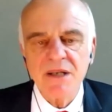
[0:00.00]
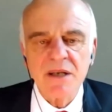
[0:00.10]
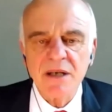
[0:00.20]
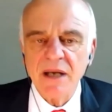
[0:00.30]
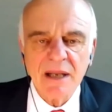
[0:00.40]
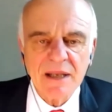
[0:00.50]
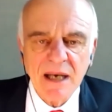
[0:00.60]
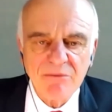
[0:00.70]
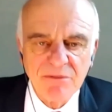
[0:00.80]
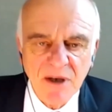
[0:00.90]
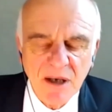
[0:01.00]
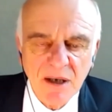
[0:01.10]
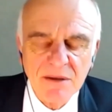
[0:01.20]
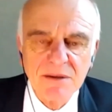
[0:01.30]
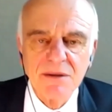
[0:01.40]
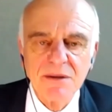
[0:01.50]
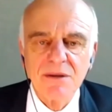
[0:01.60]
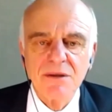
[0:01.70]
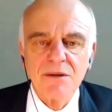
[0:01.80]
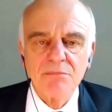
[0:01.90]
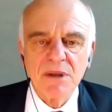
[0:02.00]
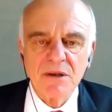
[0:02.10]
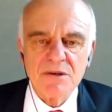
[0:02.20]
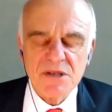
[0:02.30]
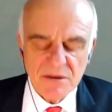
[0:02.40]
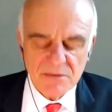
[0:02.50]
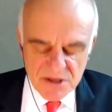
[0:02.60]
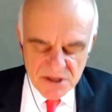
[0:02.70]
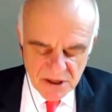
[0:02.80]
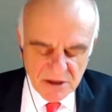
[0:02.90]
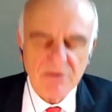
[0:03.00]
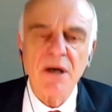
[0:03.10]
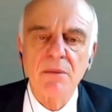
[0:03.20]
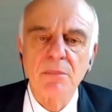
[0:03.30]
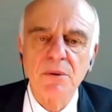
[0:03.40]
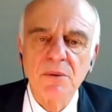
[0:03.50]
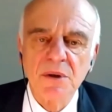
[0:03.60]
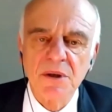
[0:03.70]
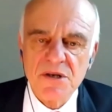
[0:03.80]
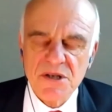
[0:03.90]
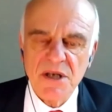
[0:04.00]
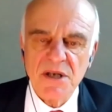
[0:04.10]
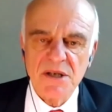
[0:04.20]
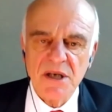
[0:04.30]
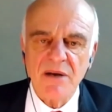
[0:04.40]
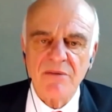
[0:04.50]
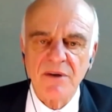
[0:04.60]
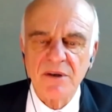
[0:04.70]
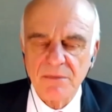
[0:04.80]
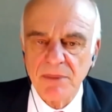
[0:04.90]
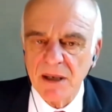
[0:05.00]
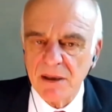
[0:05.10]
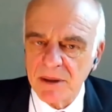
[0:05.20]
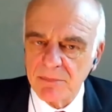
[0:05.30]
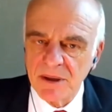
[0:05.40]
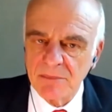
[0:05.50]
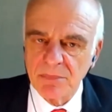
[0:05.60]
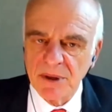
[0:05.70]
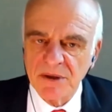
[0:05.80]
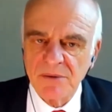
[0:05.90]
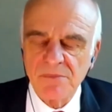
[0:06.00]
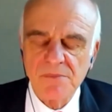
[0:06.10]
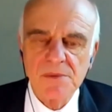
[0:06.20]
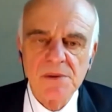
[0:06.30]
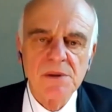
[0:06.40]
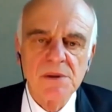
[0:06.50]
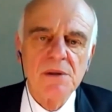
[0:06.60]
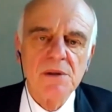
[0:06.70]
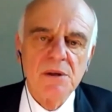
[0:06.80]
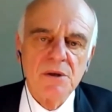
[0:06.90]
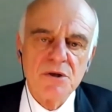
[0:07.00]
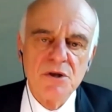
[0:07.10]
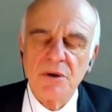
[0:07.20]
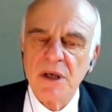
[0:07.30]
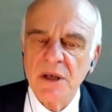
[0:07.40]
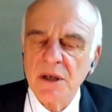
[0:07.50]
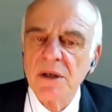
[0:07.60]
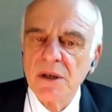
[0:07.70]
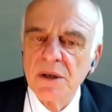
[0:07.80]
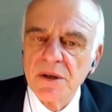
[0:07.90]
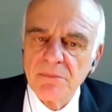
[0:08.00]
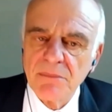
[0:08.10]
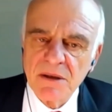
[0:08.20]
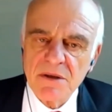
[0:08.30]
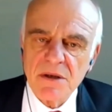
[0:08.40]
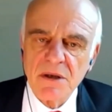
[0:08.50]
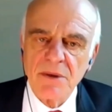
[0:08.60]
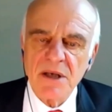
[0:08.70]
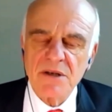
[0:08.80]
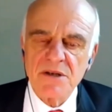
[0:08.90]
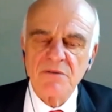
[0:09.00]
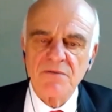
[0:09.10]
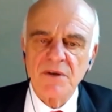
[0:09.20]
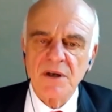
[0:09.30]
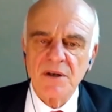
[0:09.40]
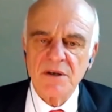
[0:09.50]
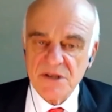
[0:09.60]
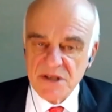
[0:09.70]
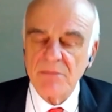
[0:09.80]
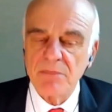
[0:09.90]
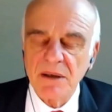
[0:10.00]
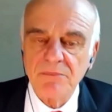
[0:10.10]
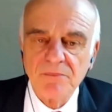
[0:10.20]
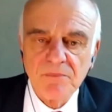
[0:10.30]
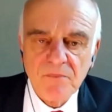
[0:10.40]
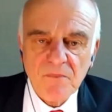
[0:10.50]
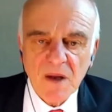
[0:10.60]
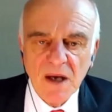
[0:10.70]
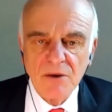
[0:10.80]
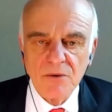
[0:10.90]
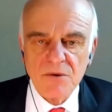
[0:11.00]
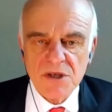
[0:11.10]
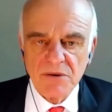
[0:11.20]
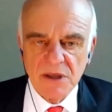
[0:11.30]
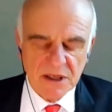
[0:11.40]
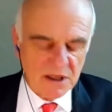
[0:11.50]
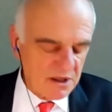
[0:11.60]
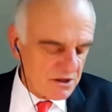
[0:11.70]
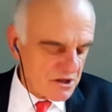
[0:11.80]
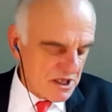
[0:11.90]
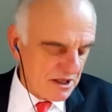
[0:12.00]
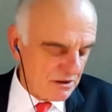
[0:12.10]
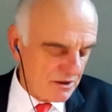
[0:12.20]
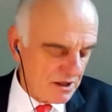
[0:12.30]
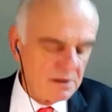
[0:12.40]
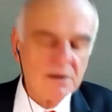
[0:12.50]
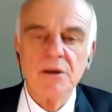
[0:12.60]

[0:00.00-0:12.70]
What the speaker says: didn't get that far because there was an incredible concerted effort by people in Britain during the weeks of December and also leading into January